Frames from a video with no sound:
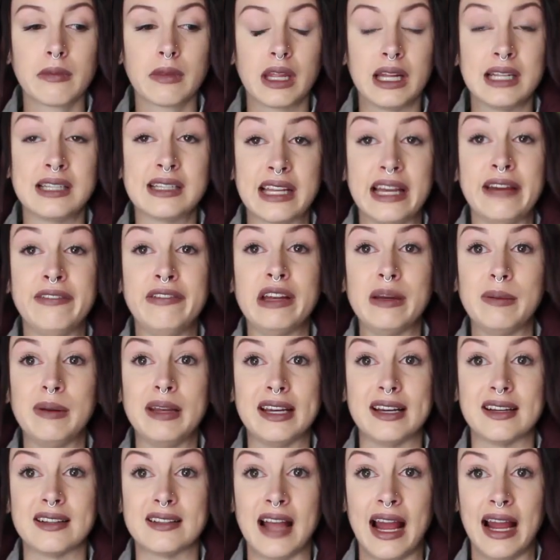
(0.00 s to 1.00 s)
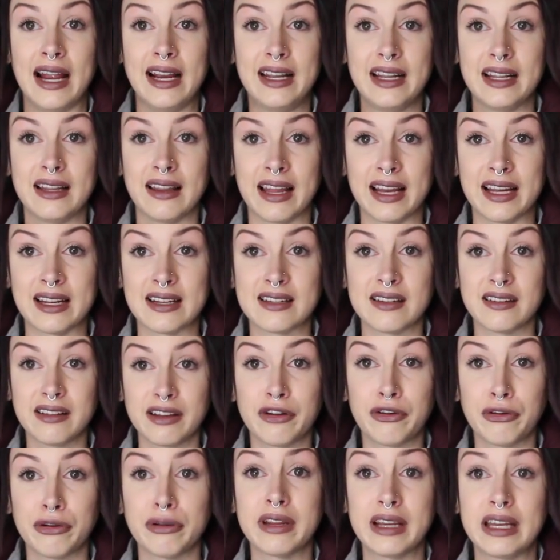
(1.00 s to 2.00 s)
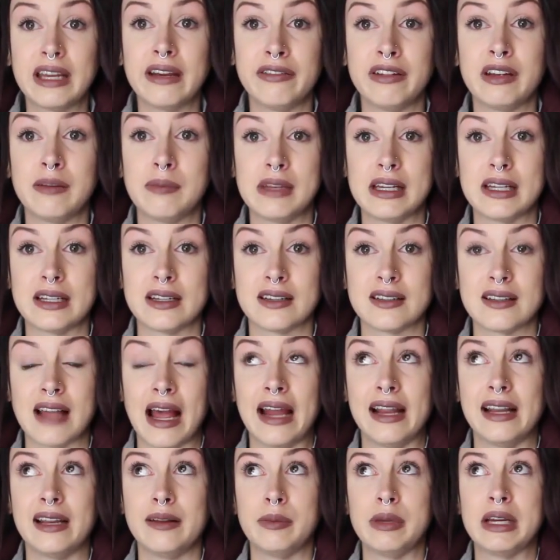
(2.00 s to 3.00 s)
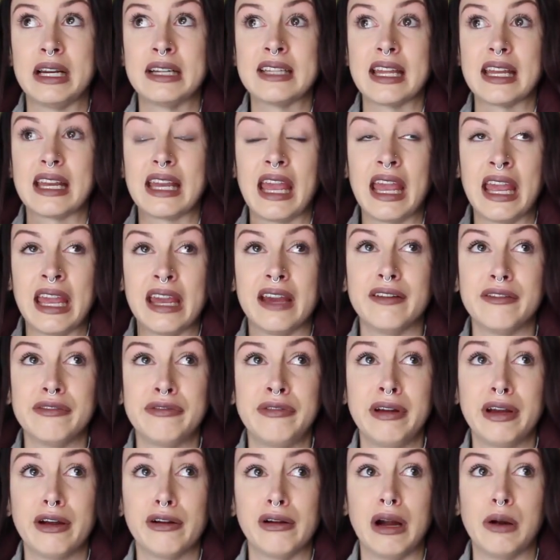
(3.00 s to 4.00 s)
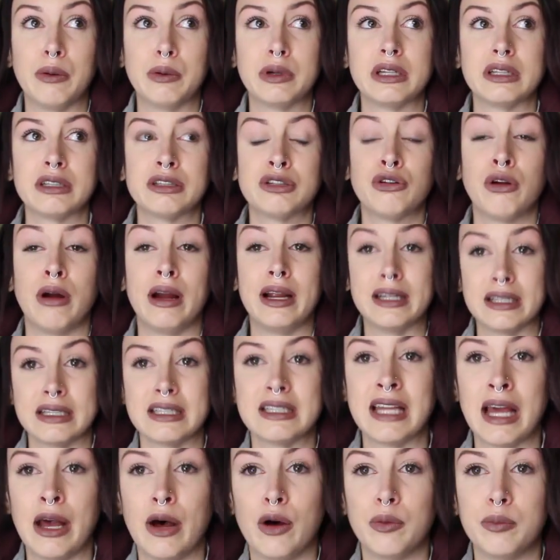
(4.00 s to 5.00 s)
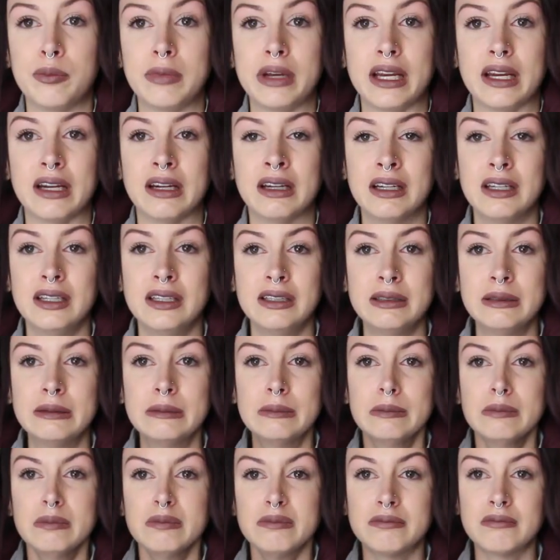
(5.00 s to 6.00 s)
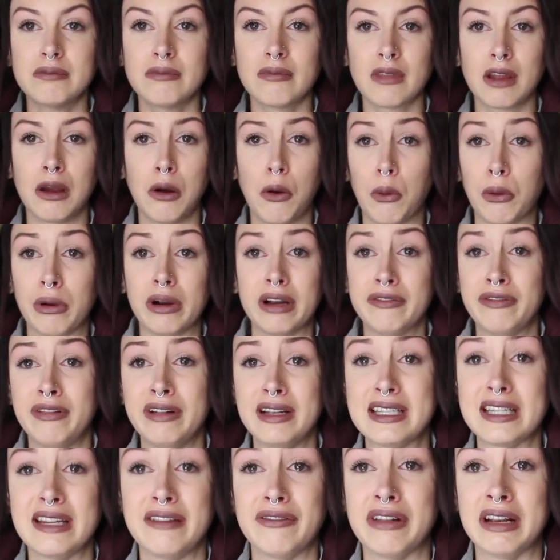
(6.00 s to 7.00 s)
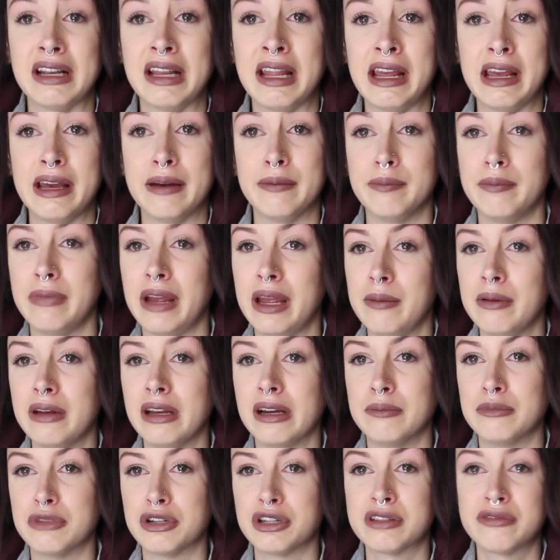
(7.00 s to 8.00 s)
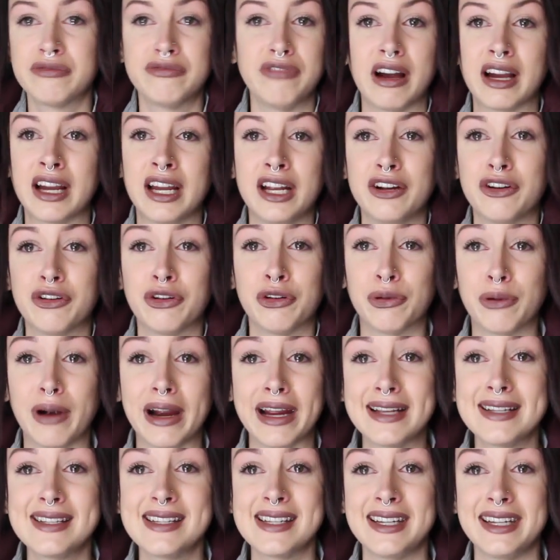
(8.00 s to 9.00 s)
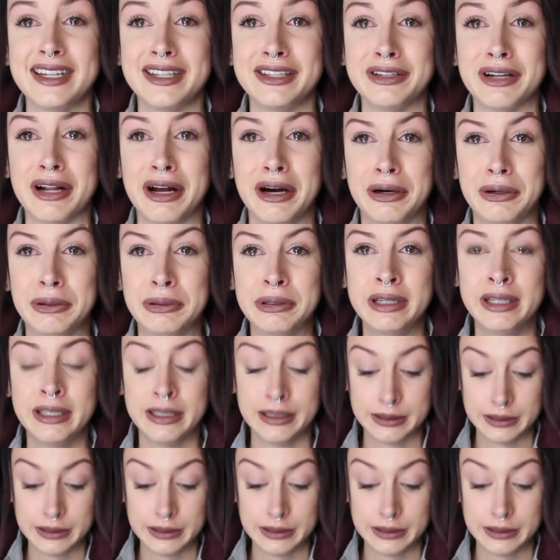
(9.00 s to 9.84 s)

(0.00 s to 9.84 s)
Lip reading: It's giving me anxiety. Like, it's literally giving me anxiety because I can't figure out what he's trying to tell me. Or if it's even him. Maybe I'm just fucking crazy, you know?